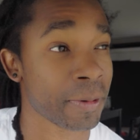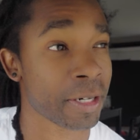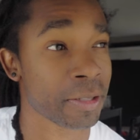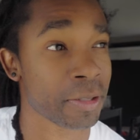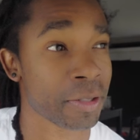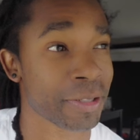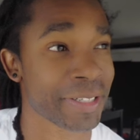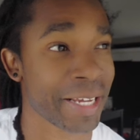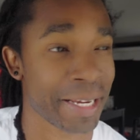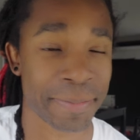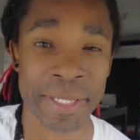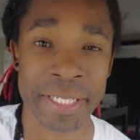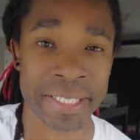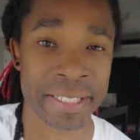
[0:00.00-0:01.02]
while to do those
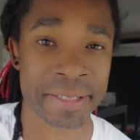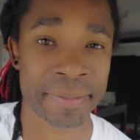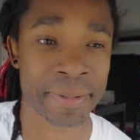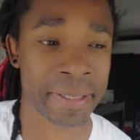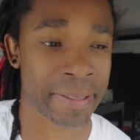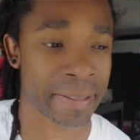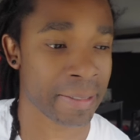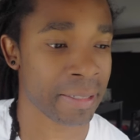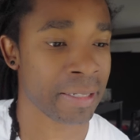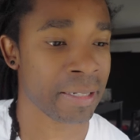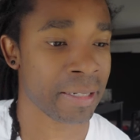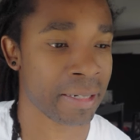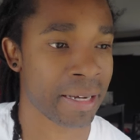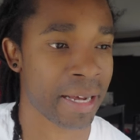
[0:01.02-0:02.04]
eight pieces, but
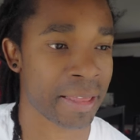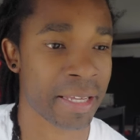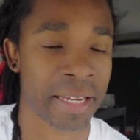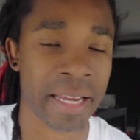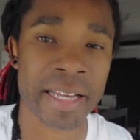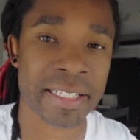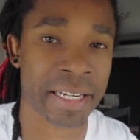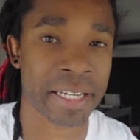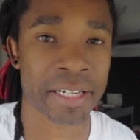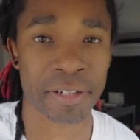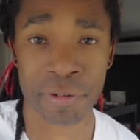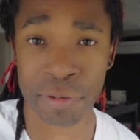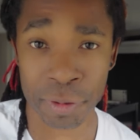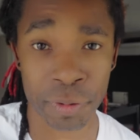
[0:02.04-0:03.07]
I think as I get in
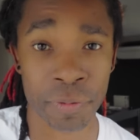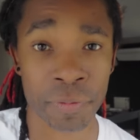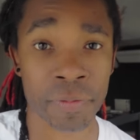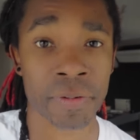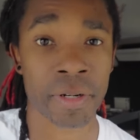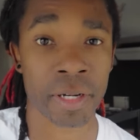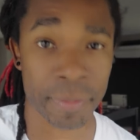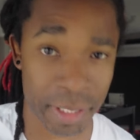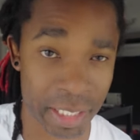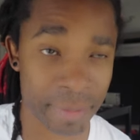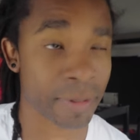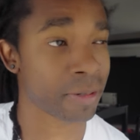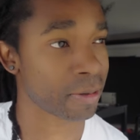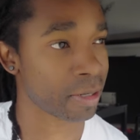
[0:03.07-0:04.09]
a groove, I'm gonna
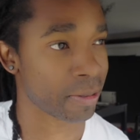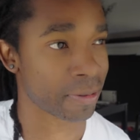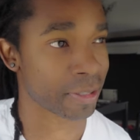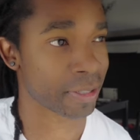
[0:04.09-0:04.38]
keep on going,